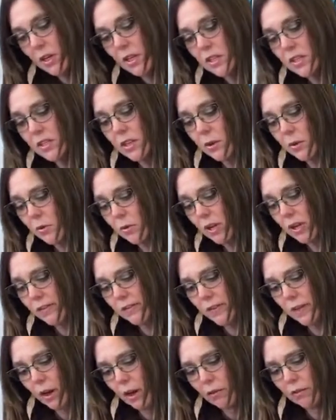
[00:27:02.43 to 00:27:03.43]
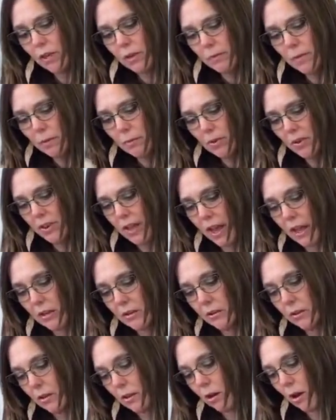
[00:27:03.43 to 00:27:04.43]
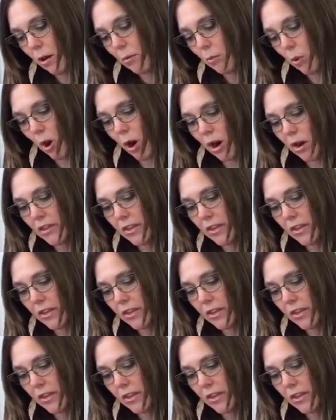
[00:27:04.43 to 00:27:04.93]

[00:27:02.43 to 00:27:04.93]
So if y'all remember that the armoire